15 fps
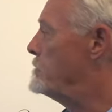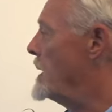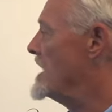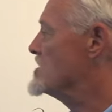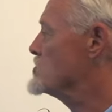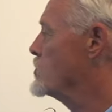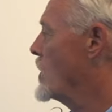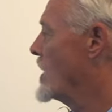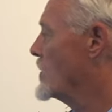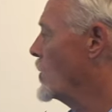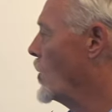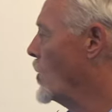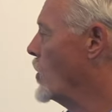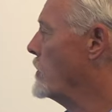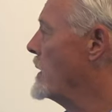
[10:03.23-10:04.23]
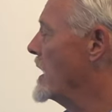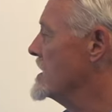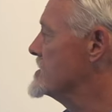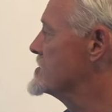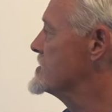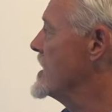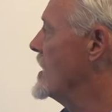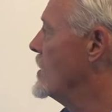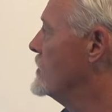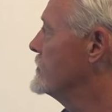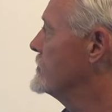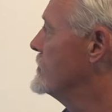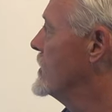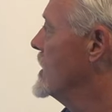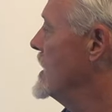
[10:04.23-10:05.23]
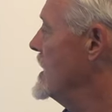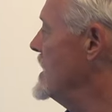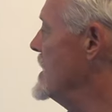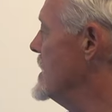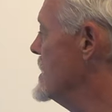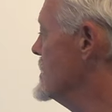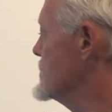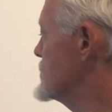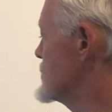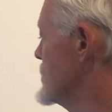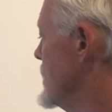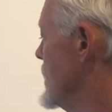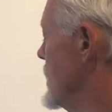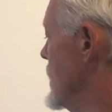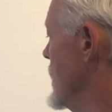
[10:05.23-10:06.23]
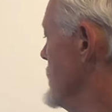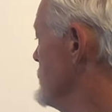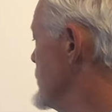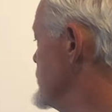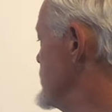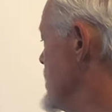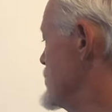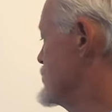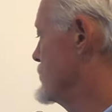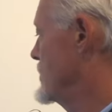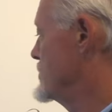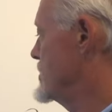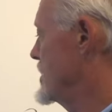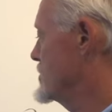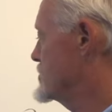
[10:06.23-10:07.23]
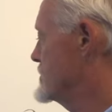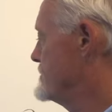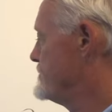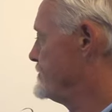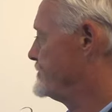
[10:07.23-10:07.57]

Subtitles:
best one all by itself is progesterone test.